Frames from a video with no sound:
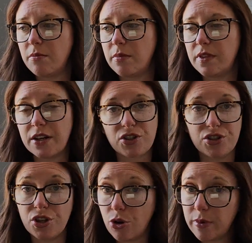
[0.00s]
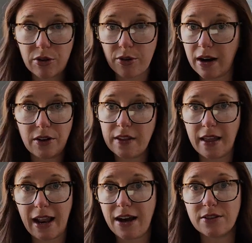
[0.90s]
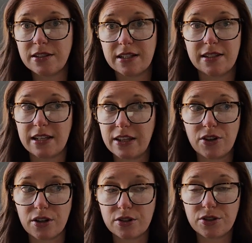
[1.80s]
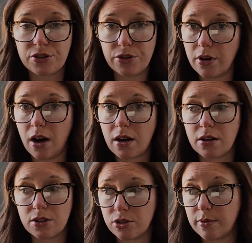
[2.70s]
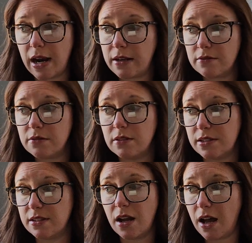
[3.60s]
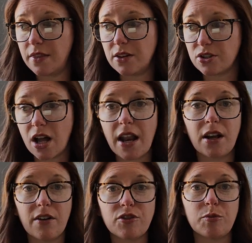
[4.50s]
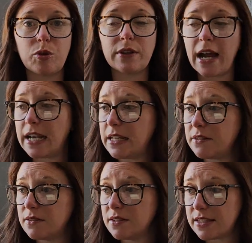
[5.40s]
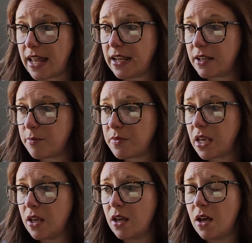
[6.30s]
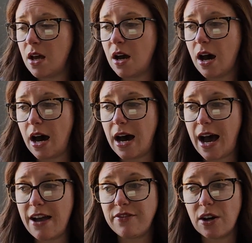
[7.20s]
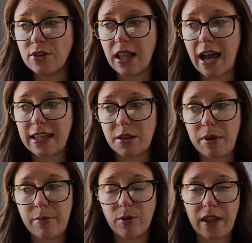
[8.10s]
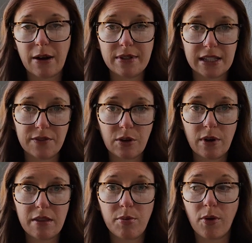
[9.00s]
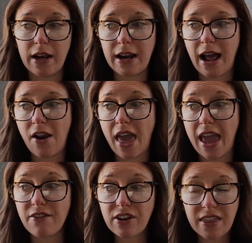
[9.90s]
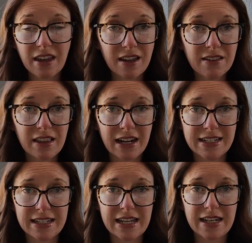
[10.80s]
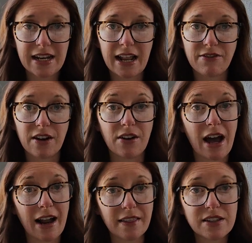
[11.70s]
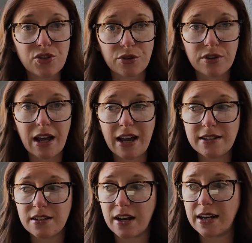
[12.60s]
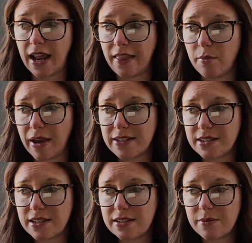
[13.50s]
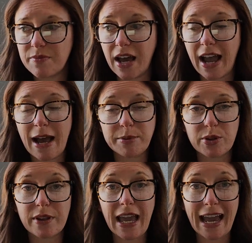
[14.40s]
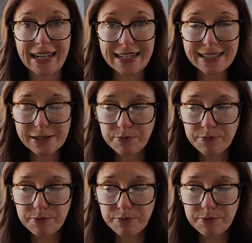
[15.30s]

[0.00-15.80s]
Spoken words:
There's no middle ground in that house. It's either too dark or too bright. There's not a comfortable lighting setting. I felt like the people that I was living with pointed out everything that I did, and I felt highly scrutinized on a daily basis. I absolutely hated it.